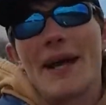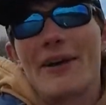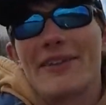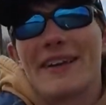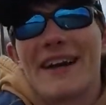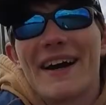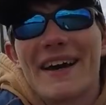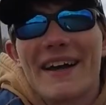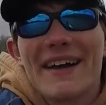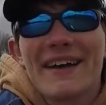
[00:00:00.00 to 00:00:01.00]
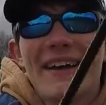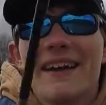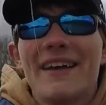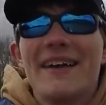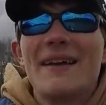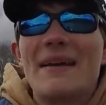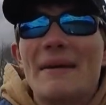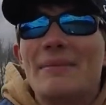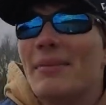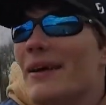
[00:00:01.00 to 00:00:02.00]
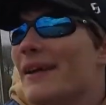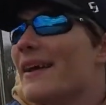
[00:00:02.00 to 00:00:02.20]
out in the kayak, but